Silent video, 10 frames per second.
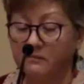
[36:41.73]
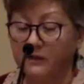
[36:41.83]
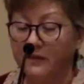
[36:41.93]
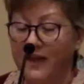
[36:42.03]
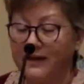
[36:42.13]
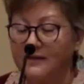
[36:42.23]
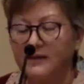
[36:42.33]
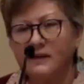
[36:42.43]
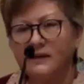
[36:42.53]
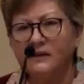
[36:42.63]
That
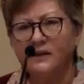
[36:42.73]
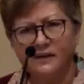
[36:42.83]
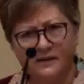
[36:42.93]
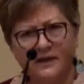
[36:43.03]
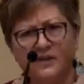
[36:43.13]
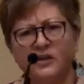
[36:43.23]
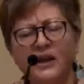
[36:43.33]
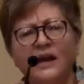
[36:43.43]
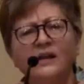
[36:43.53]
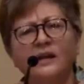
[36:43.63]

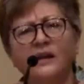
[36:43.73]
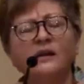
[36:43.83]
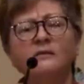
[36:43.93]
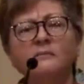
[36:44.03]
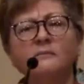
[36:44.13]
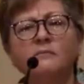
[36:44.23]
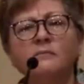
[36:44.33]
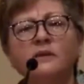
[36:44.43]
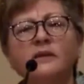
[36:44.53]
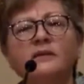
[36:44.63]
intentionality
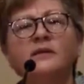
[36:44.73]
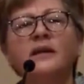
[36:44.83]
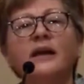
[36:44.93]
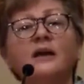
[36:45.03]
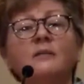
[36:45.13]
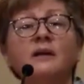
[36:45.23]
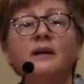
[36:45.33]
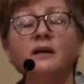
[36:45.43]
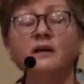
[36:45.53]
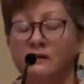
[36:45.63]
is the
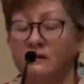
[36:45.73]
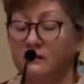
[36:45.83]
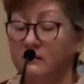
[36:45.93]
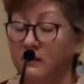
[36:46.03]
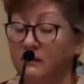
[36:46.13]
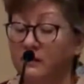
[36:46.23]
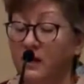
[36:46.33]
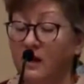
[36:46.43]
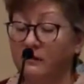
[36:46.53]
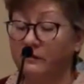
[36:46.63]
enemy of
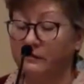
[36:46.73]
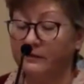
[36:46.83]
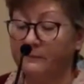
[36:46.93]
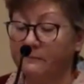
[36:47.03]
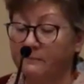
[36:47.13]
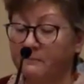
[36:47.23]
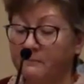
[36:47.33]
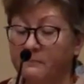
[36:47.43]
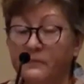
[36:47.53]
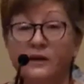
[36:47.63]
love.
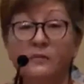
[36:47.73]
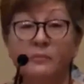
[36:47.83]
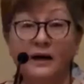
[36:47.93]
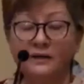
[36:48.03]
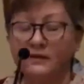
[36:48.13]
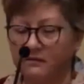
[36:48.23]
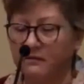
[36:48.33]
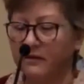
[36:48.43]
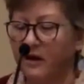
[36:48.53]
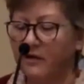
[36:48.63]
But,
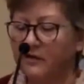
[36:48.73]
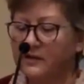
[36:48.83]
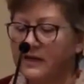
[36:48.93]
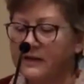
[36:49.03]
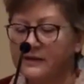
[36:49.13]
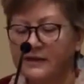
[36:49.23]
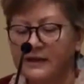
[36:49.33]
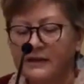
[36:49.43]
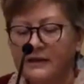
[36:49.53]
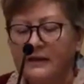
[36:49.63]
the author states,
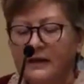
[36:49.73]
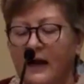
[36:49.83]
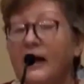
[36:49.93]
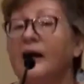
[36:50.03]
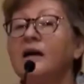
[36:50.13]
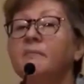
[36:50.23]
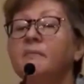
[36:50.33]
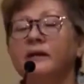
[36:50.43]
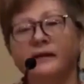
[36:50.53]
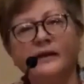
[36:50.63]
I
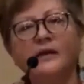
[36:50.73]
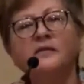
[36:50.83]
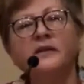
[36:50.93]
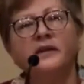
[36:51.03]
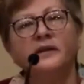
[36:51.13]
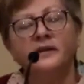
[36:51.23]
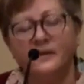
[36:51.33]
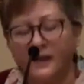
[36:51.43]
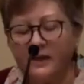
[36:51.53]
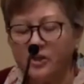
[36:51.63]
believe in
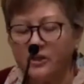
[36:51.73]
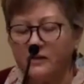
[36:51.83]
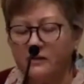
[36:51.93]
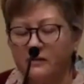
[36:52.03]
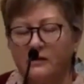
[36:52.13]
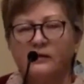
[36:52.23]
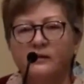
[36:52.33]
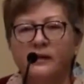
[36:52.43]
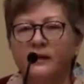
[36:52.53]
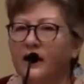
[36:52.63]
intention
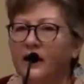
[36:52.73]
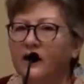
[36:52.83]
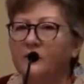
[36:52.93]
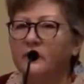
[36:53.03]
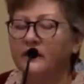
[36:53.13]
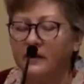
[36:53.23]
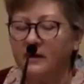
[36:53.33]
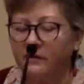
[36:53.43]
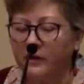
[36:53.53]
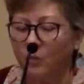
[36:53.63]
and I believe
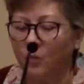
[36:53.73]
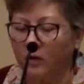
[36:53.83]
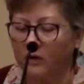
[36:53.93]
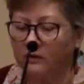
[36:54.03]
in work.